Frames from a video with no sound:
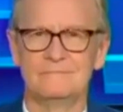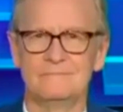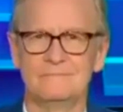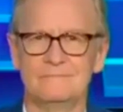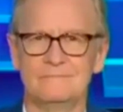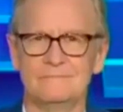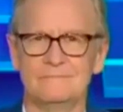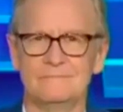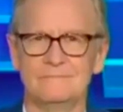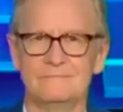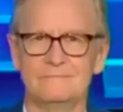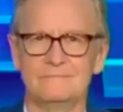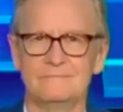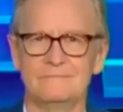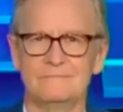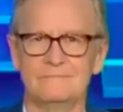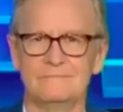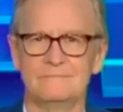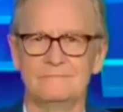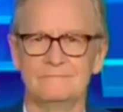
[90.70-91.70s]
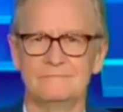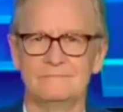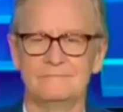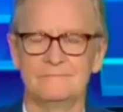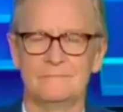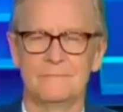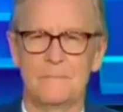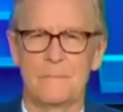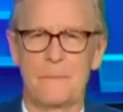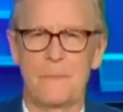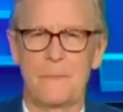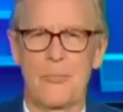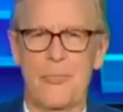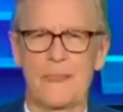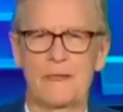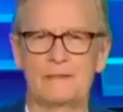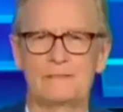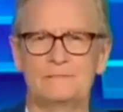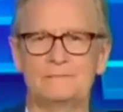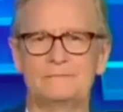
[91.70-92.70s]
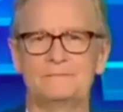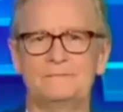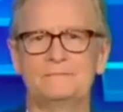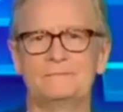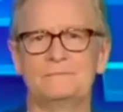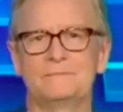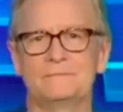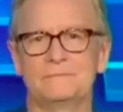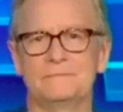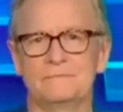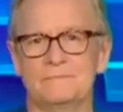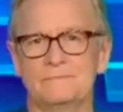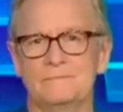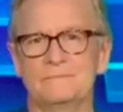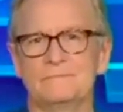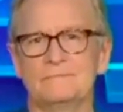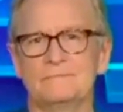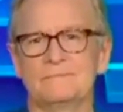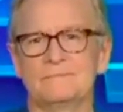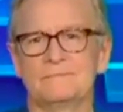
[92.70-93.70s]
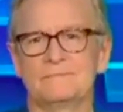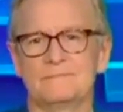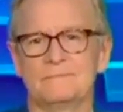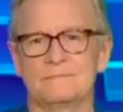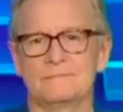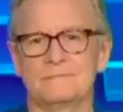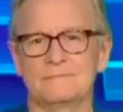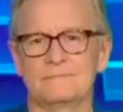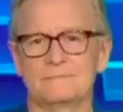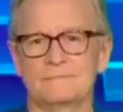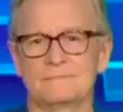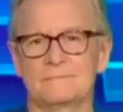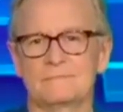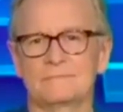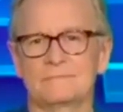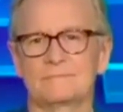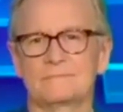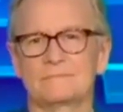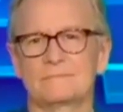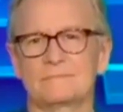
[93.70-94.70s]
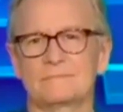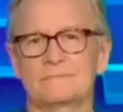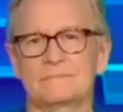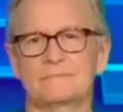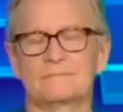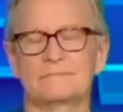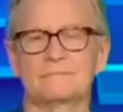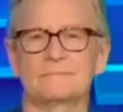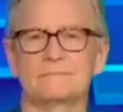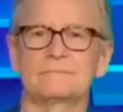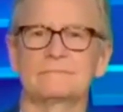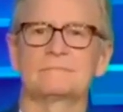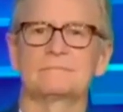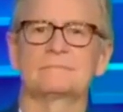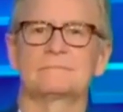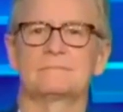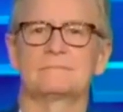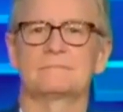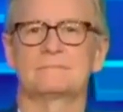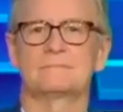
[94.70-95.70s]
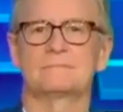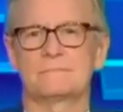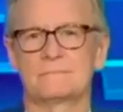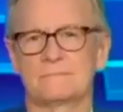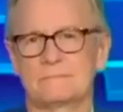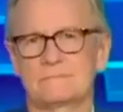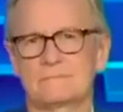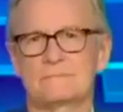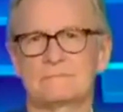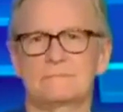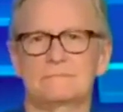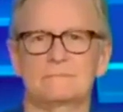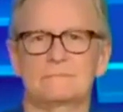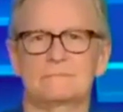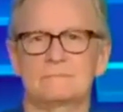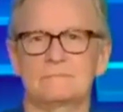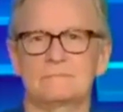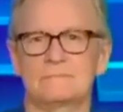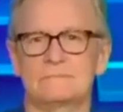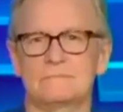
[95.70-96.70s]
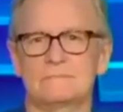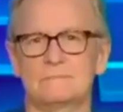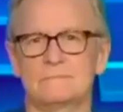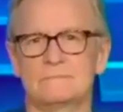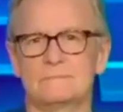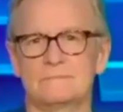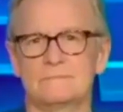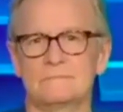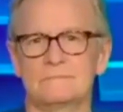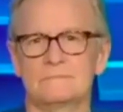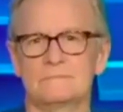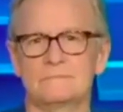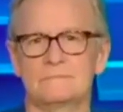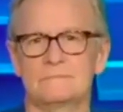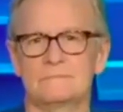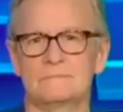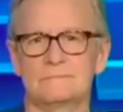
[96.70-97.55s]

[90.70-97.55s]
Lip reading: No words are spoken by the person on screen.